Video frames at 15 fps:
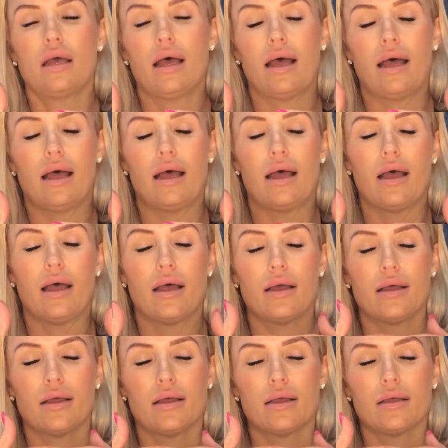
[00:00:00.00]

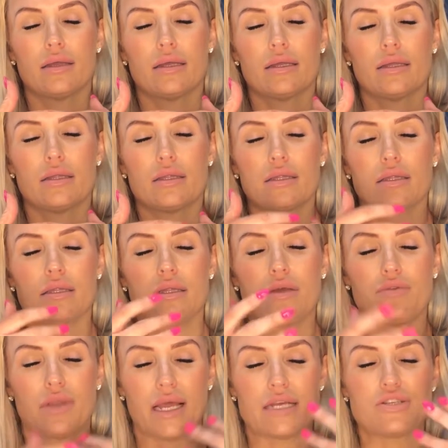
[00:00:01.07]
the
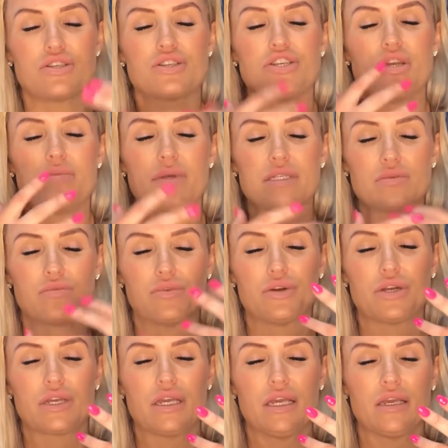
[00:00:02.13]
relationship isn't
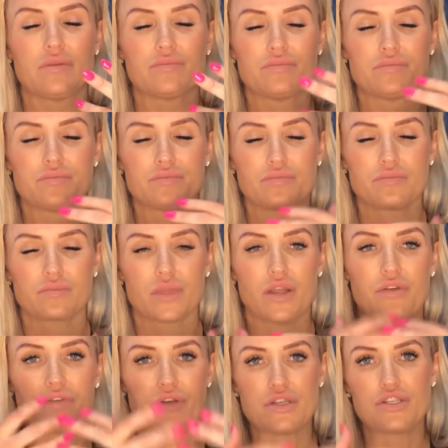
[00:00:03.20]
working,
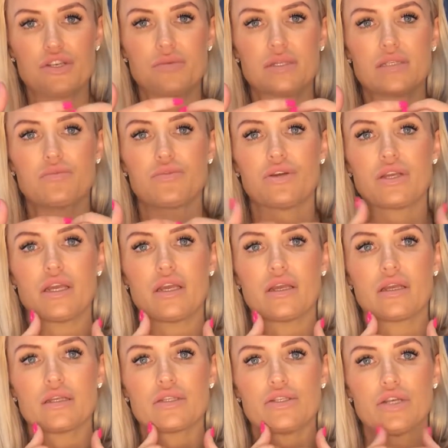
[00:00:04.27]
or a friendship isn't
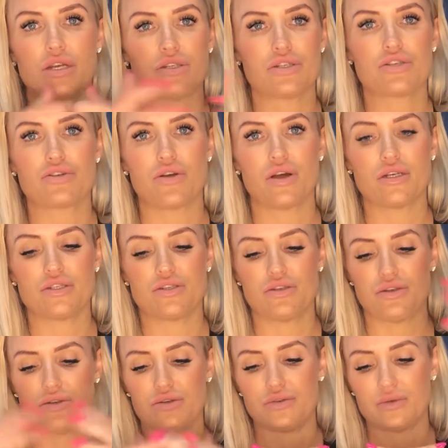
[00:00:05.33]
working, don't try
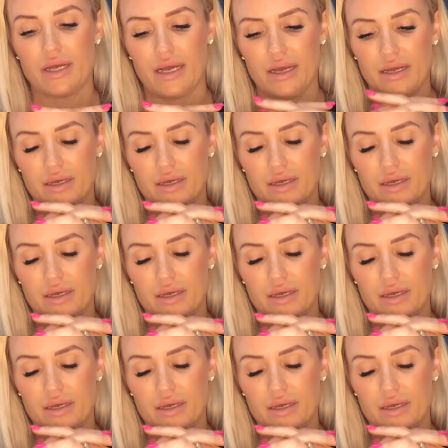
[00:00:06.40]
to